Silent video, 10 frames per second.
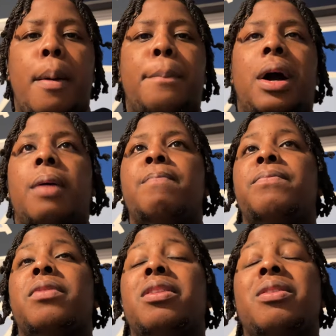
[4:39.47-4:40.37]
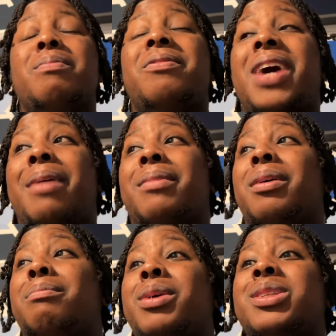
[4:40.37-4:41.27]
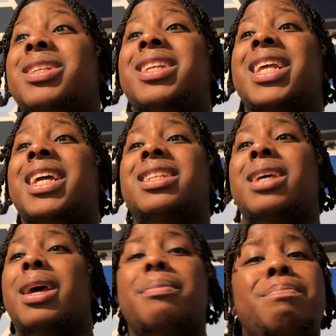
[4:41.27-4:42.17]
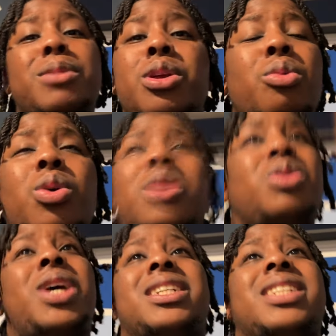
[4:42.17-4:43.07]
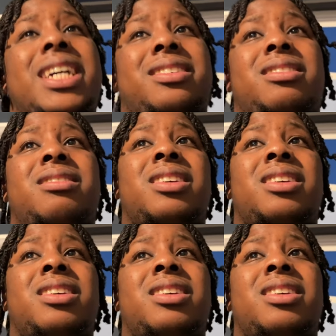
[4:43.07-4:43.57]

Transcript: But fam, most of the days you don't want to do exercise.